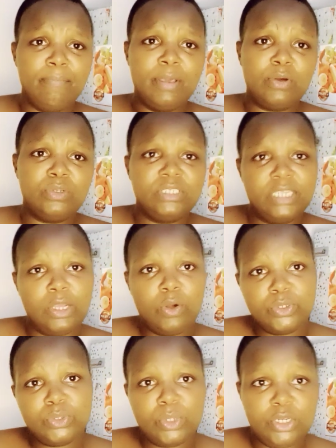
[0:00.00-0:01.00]
because they
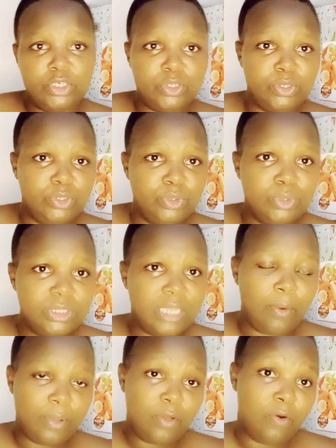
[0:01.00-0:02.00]
also introduced
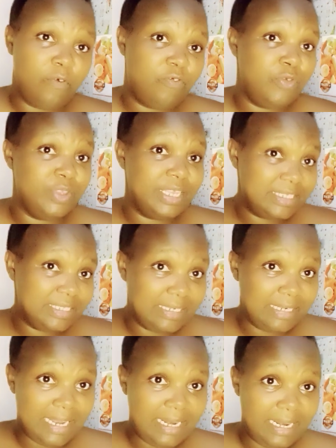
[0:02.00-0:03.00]
a way of just
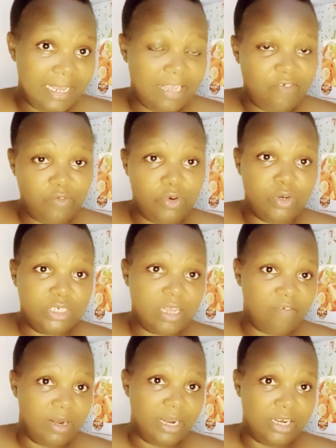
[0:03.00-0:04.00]
dialing if you don't
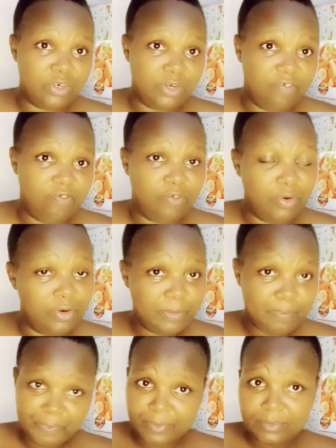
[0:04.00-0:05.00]
have an Android phone.
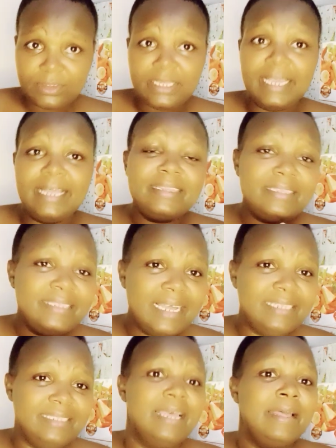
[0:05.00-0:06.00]
And
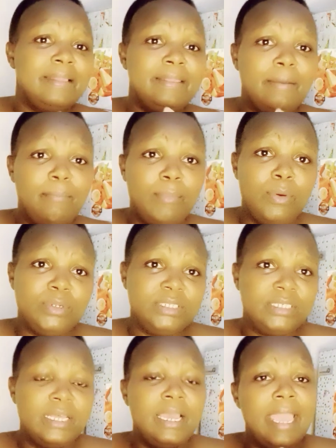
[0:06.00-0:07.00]
that's the
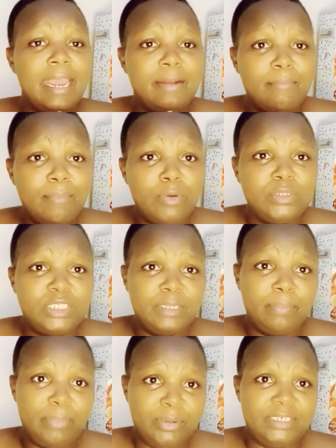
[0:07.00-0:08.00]
most and most
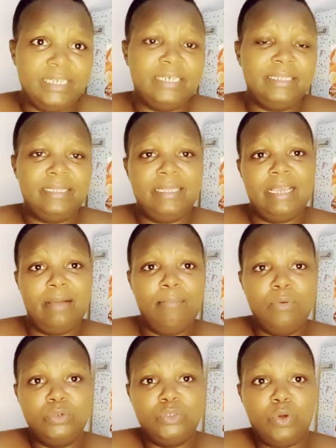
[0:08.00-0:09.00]
important thing
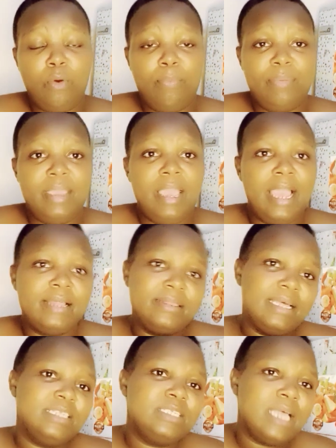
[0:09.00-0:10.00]
about Acopia, and
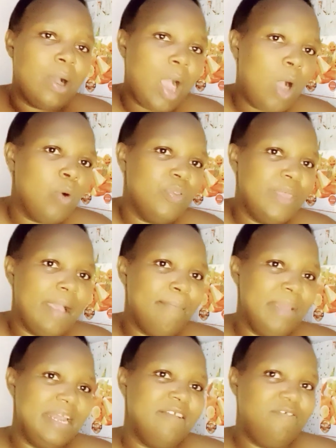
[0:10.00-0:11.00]
that's how they are
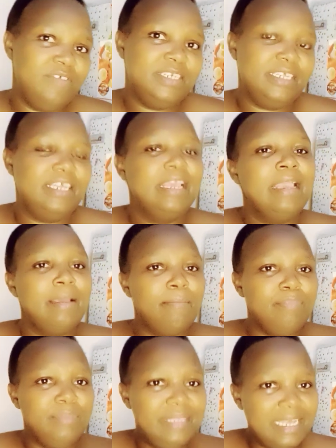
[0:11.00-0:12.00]
benefiting
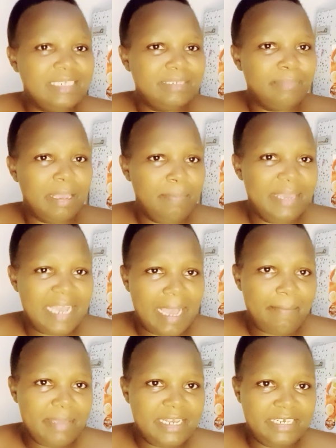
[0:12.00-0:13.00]
just by
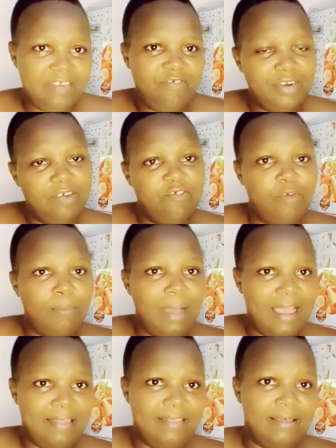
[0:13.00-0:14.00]
becoming different from
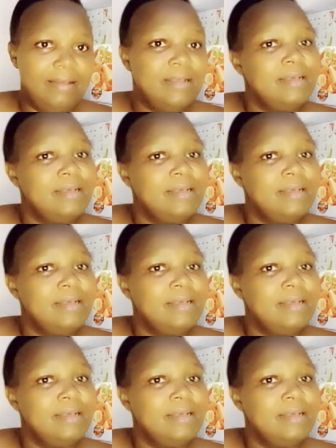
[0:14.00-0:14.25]
other